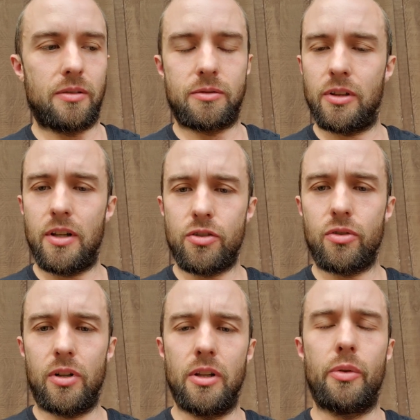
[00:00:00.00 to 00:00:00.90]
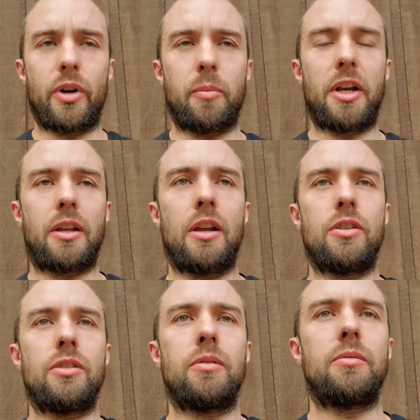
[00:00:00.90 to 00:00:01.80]
cholesterol lowering
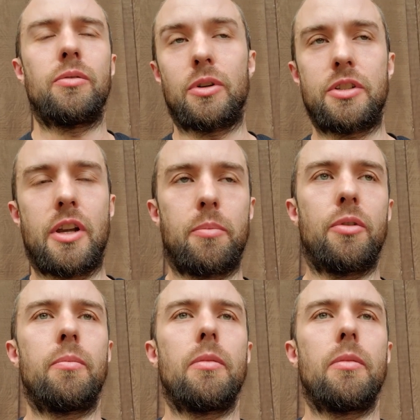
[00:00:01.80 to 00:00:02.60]
medication, for example.